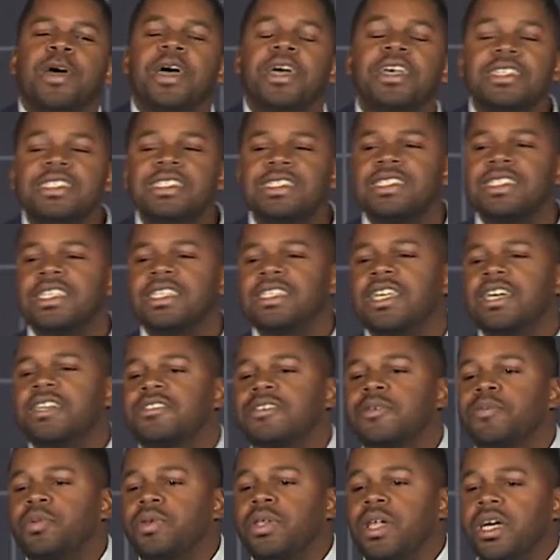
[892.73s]

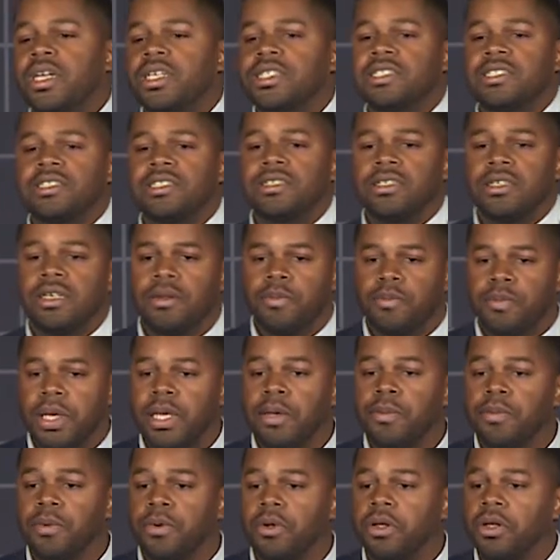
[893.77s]
600 plus
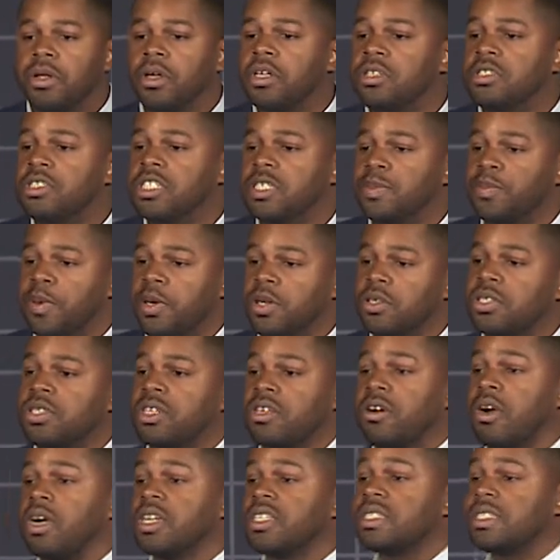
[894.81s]
people dispersed
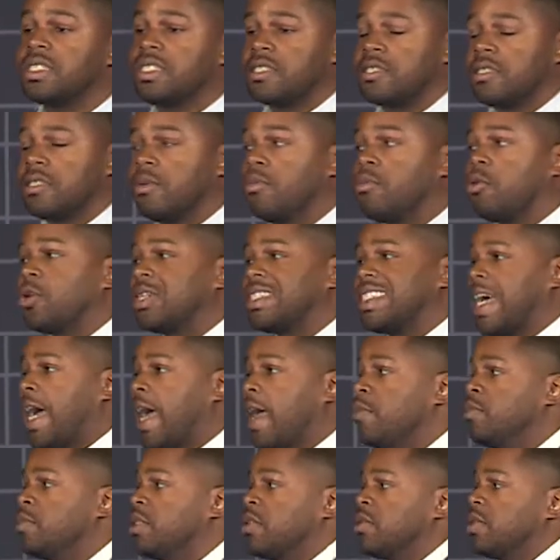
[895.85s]
across 6 or more
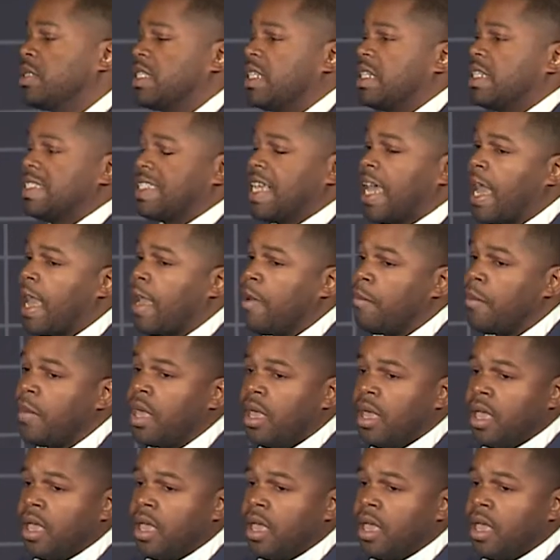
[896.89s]
time zones at a time.